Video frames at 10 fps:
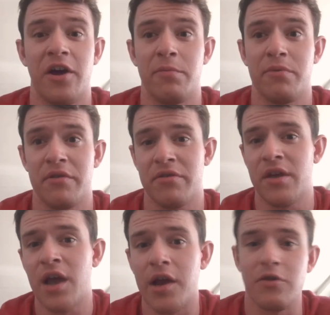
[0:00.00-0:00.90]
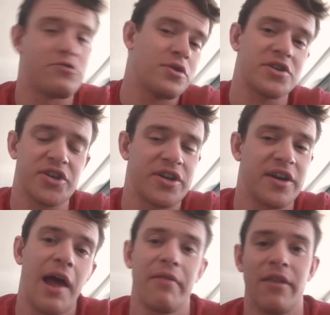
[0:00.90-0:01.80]
help with nutrition and
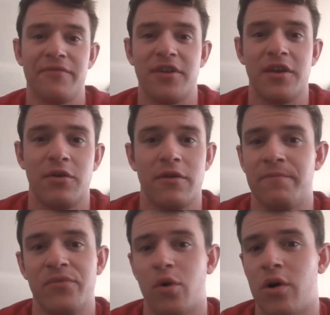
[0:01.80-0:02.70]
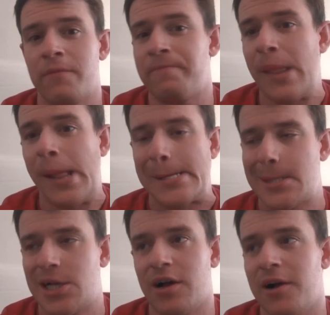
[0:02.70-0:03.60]
not lifting, or or
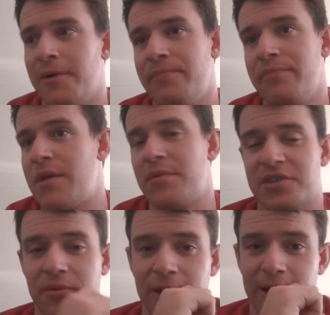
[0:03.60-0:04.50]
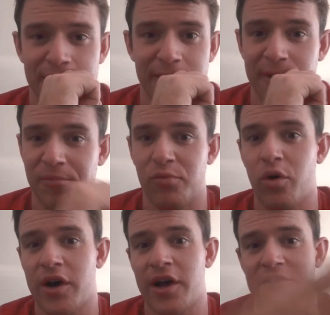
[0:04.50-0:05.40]
uh, maybe some clients want help with
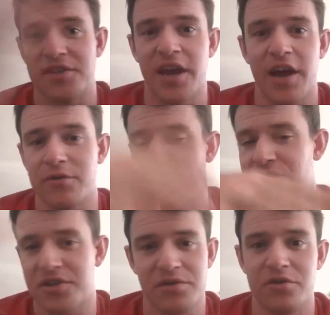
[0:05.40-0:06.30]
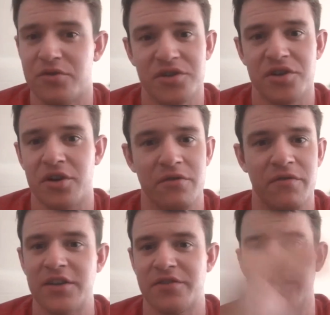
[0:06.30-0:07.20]
workouts and not nutrition, or
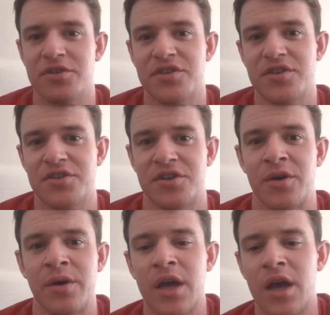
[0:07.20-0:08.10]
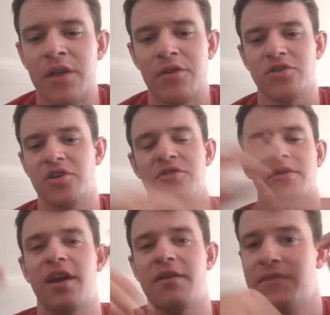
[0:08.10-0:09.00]
vice versa. So there's also
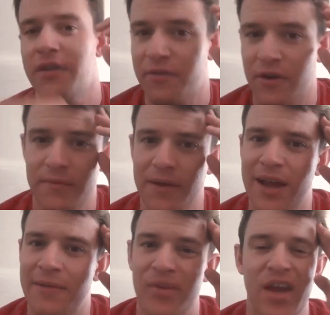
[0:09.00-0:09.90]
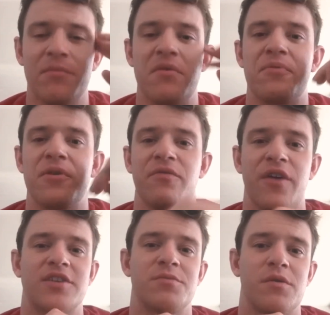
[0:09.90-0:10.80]
kind of different. I can I can be pretty
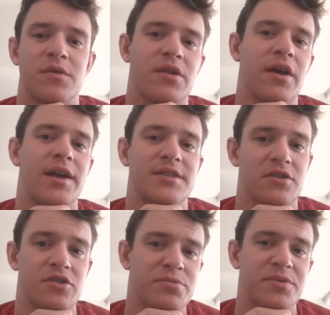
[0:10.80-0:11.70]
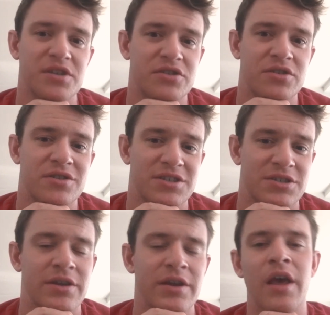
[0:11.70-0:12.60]
flexible with clients in those positions
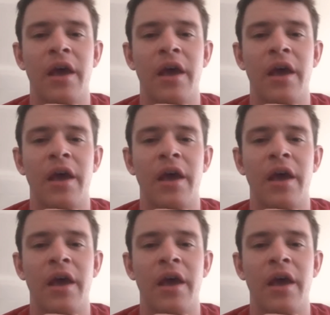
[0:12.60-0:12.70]
and